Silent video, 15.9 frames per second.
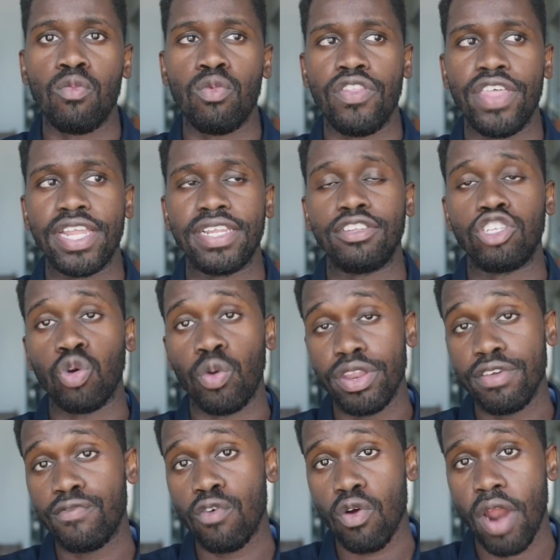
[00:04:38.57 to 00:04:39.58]
within
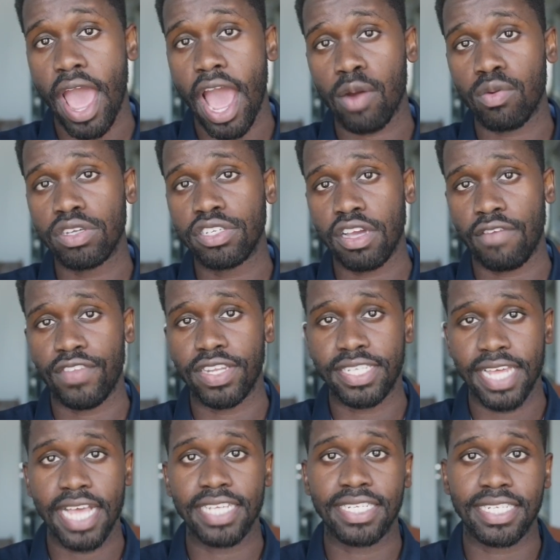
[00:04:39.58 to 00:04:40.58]
24 hours of the
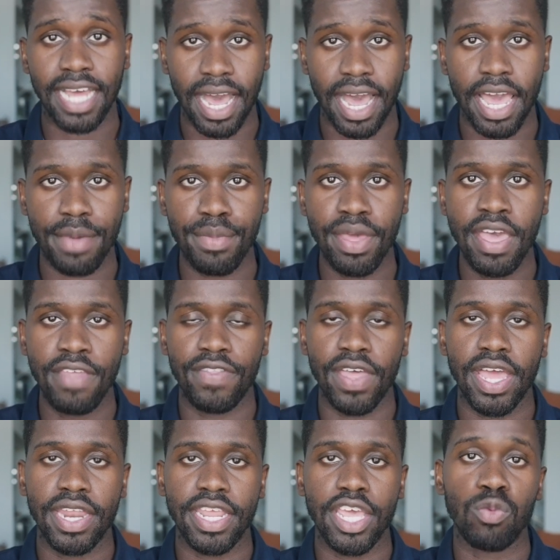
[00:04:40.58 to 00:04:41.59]
test time,
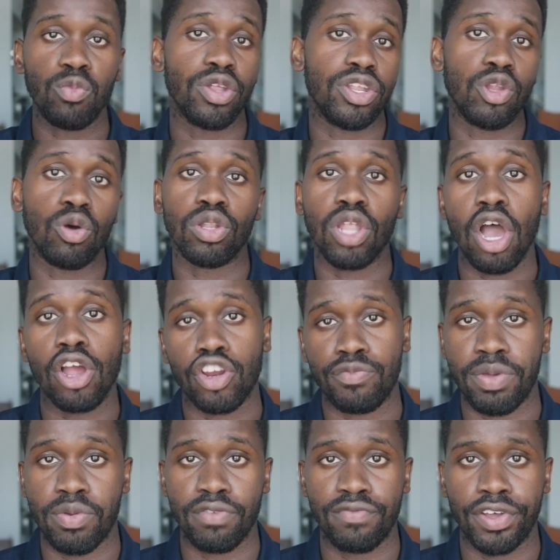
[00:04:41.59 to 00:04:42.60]
then it will no longer
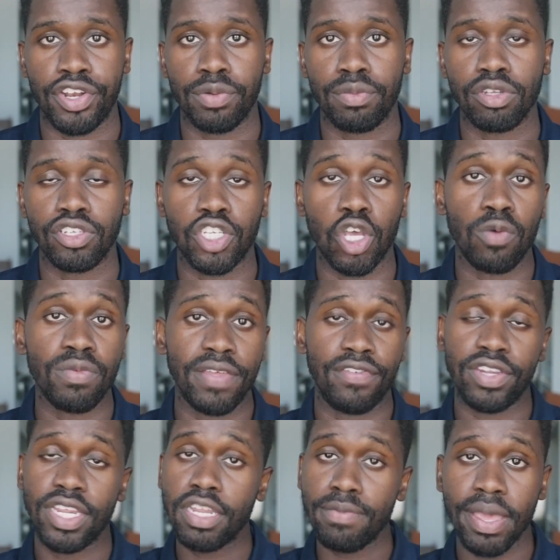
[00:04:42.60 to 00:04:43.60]
be refundable. So
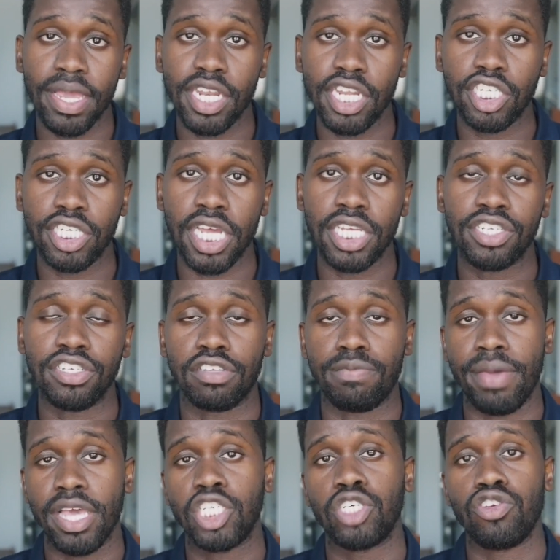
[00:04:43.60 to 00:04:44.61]
if you need to make any changes,
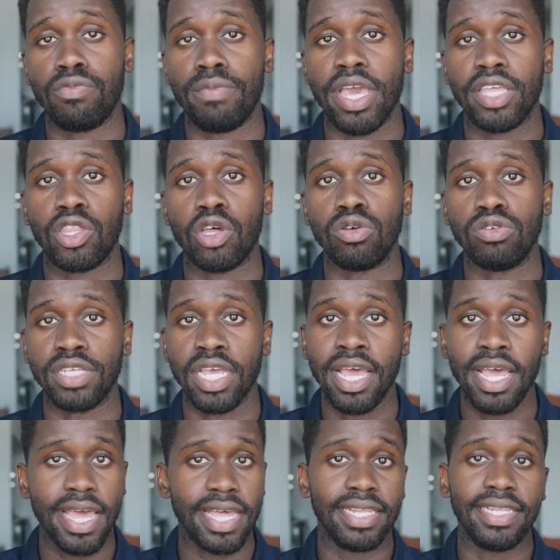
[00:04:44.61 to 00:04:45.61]
make sure you make those
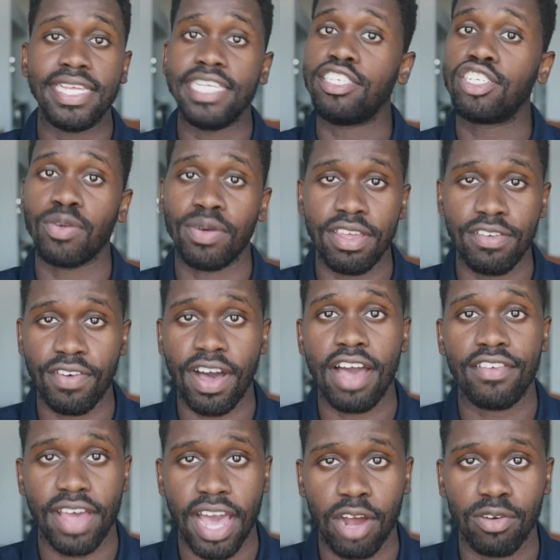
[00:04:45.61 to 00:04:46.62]
at least
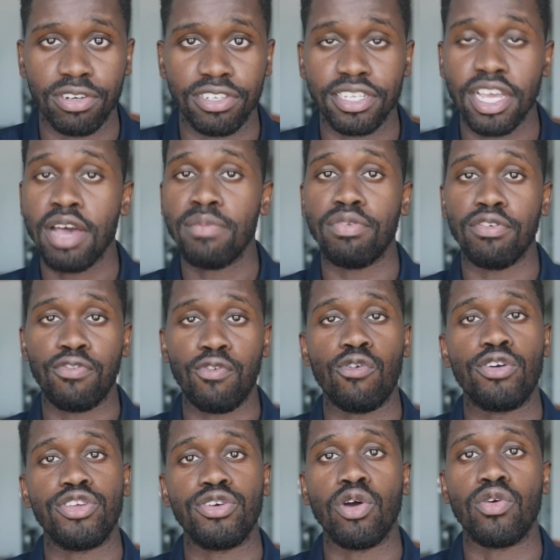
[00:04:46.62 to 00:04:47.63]
25 hours
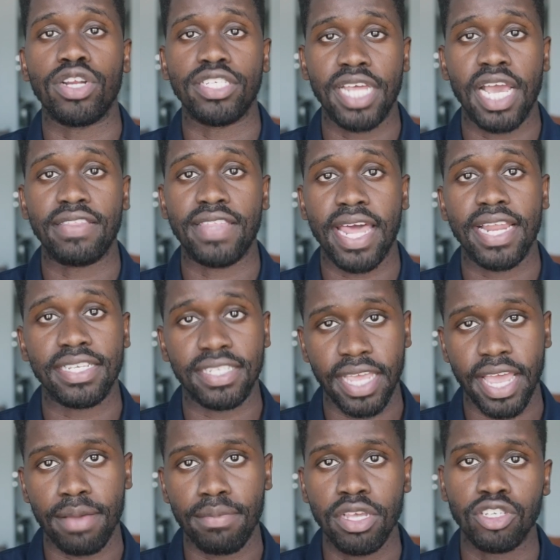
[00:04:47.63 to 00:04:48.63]
before you go to take that
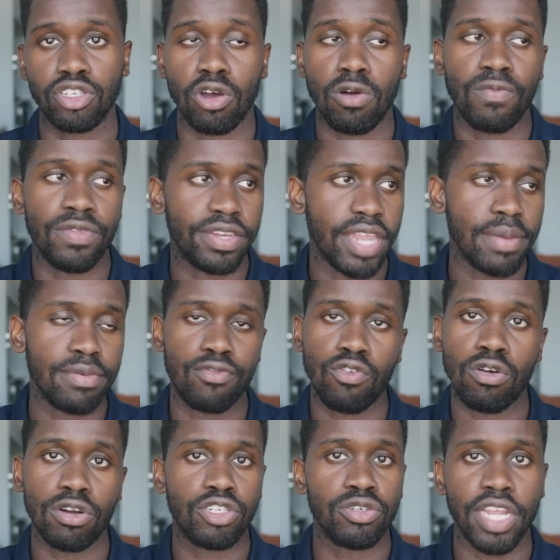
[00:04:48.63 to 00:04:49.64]
exam. So day
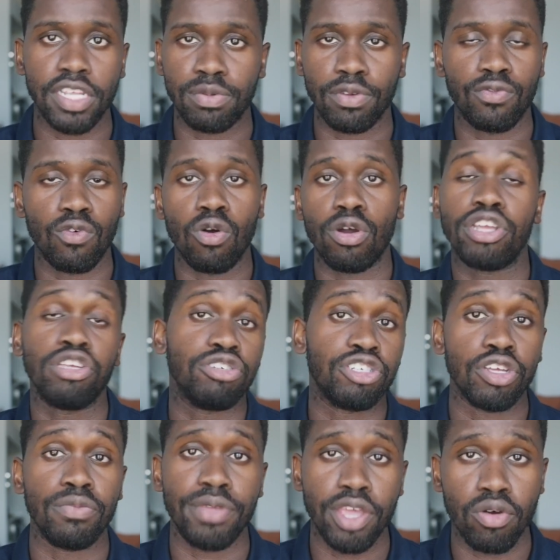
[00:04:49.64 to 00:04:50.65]
before, 2 days before, 4, you
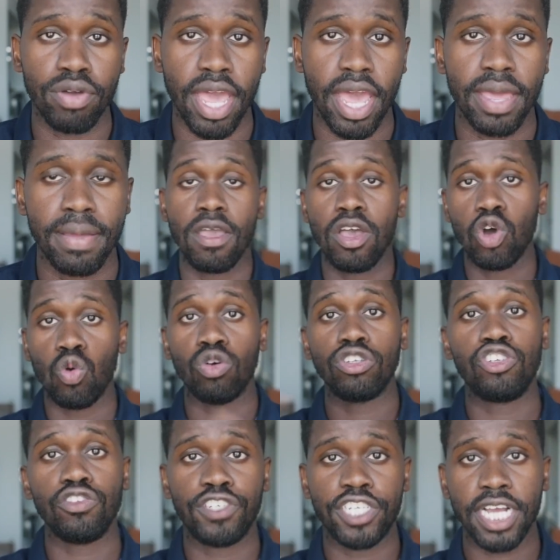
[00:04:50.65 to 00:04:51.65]
should be okay.
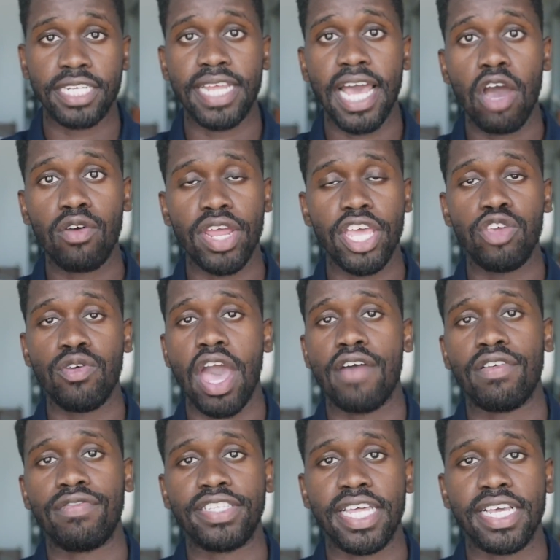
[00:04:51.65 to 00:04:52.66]
Once you've checked out and you
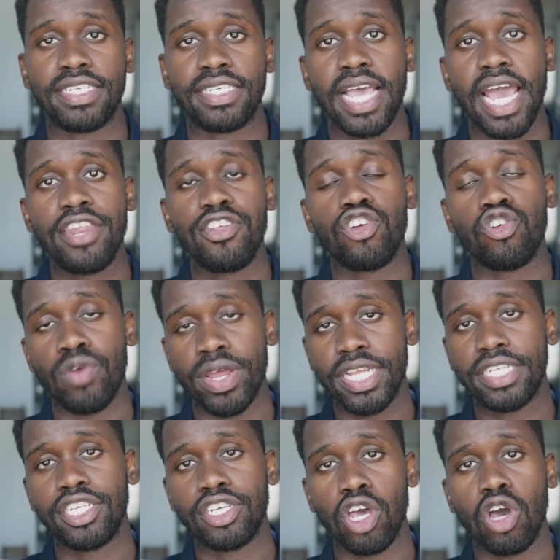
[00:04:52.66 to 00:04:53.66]
have everything set, you're
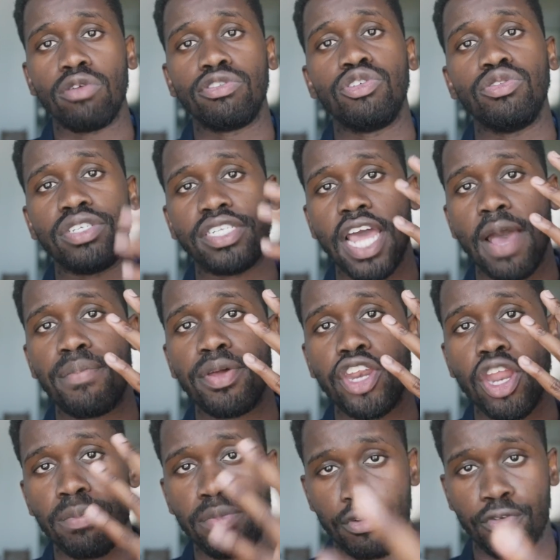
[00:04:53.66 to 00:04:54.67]
ready to go to step
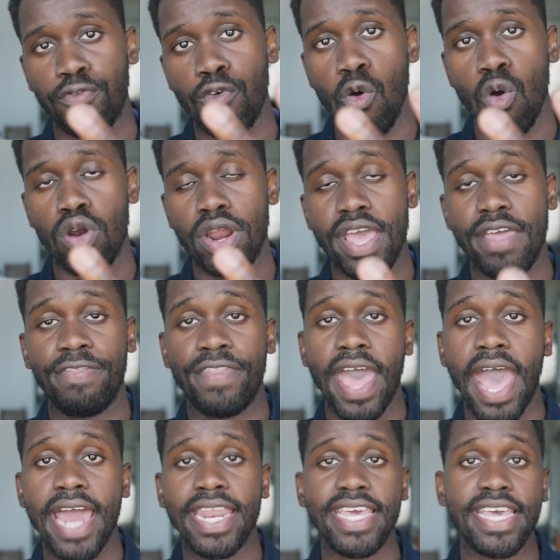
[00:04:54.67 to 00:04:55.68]
number 4, and
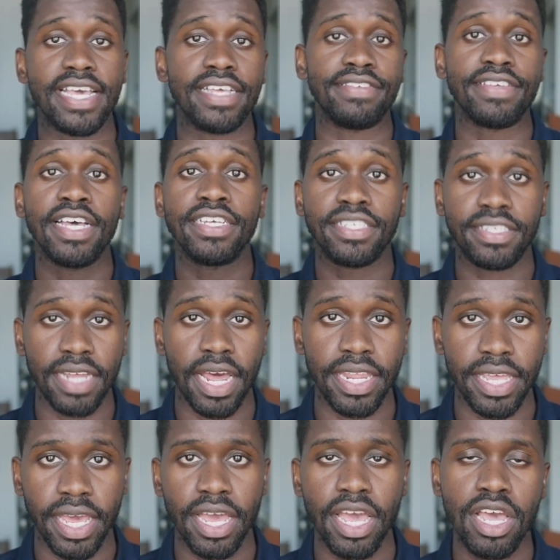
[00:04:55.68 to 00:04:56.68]
that is
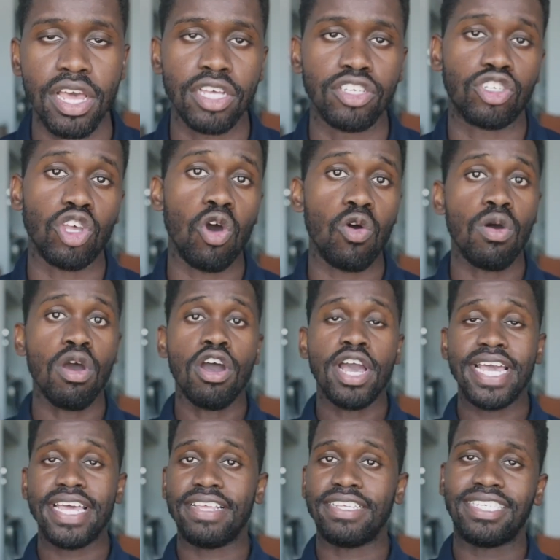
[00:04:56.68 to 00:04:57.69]
studying. So
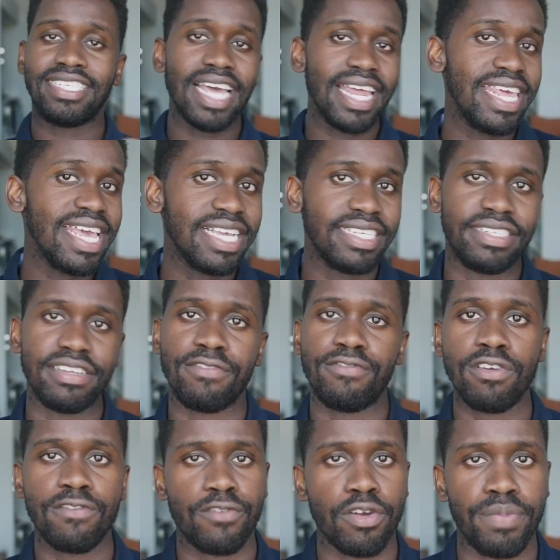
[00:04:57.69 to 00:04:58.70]
studying is
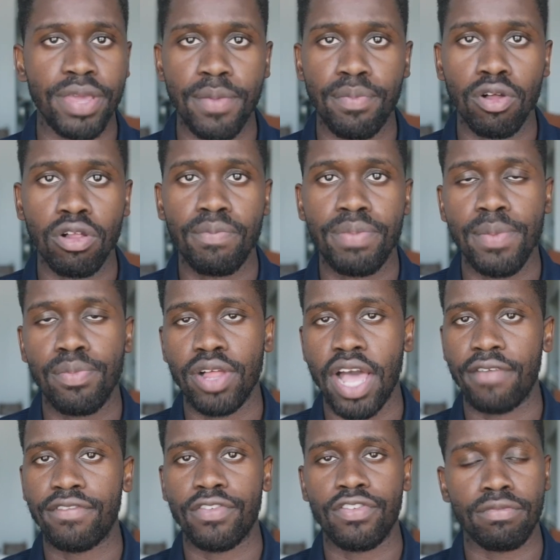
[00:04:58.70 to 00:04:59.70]
different for people. People
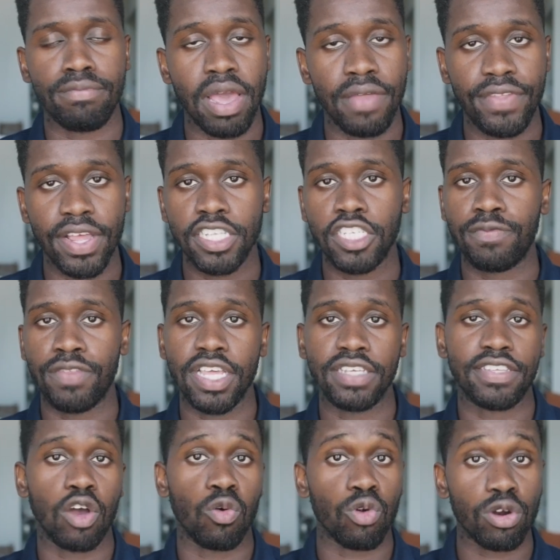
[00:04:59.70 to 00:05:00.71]
have different methods,
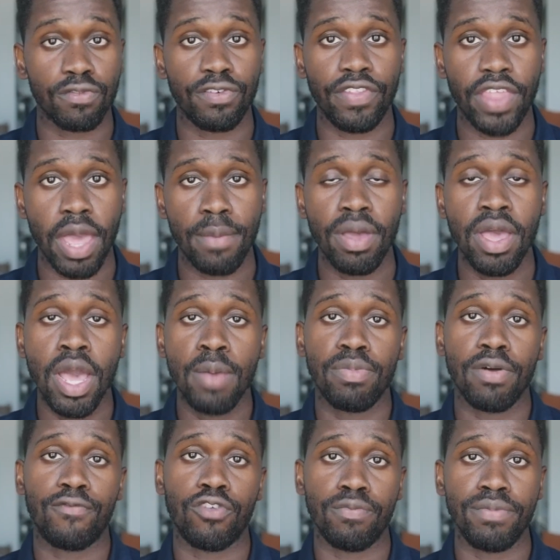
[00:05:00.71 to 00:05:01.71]
things that work for them.
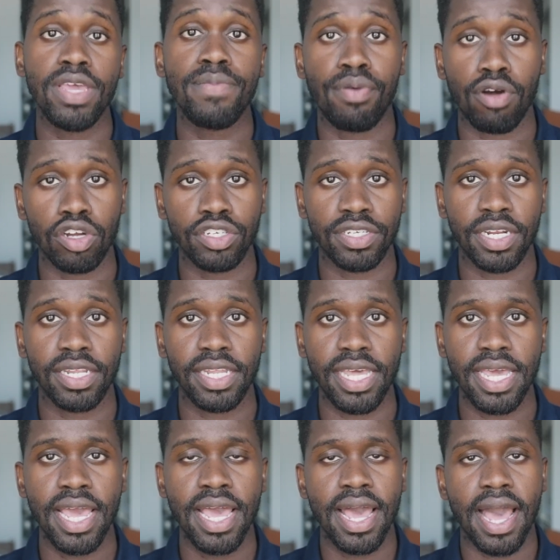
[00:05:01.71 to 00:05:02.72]
But for me
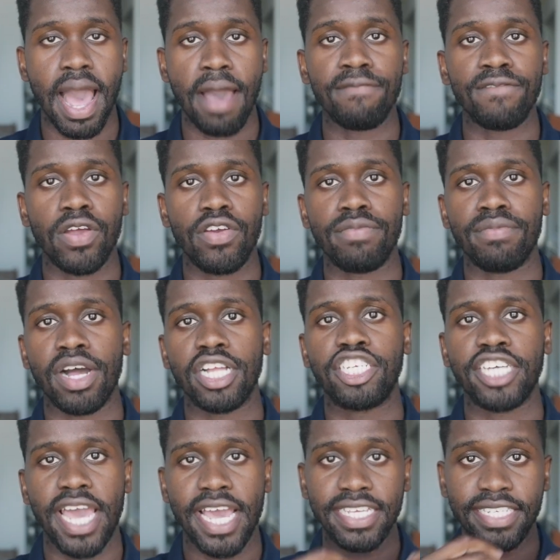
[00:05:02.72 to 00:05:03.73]
personally, I'm very
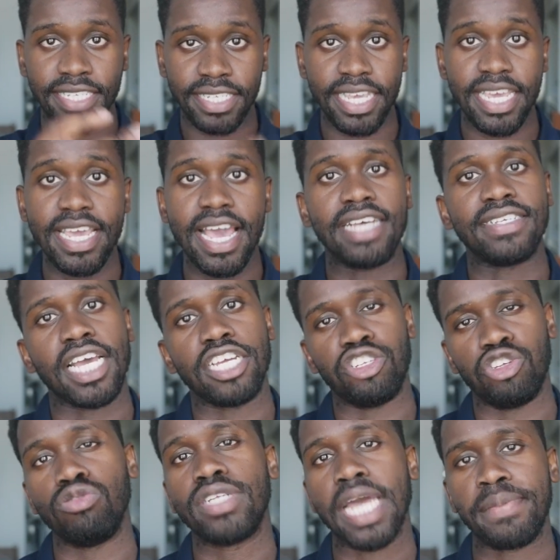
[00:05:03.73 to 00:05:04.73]
much a see as I
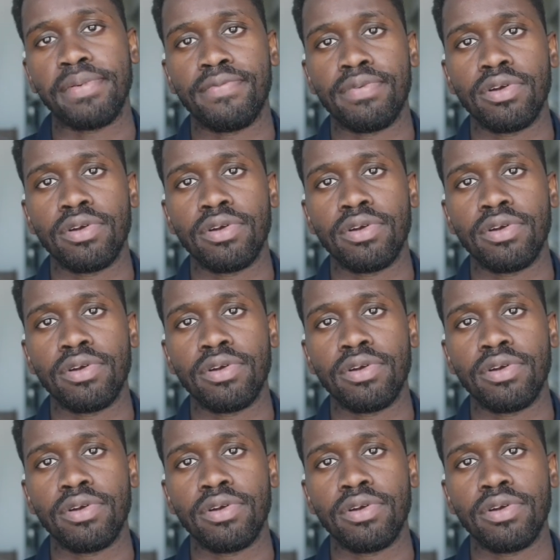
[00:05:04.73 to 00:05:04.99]
do type of